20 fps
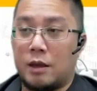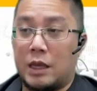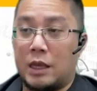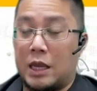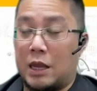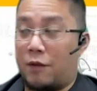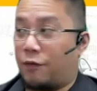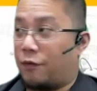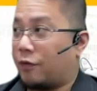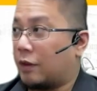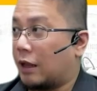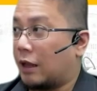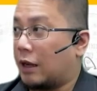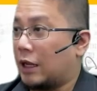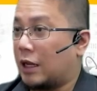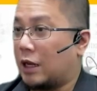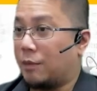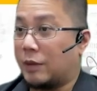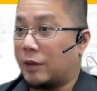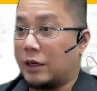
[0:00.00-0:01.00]
if the
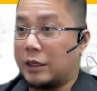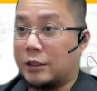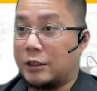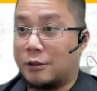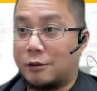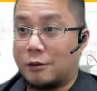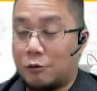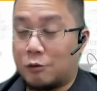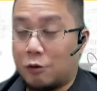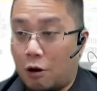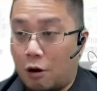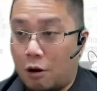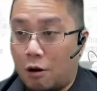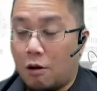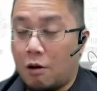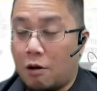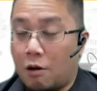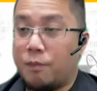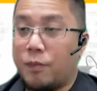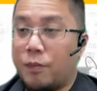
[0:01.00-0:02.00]
ligament is
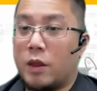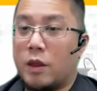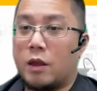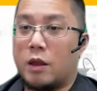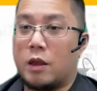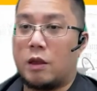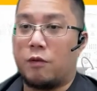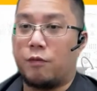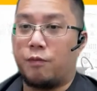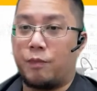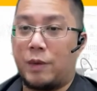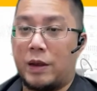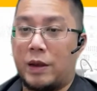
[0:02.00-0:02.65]
strong, if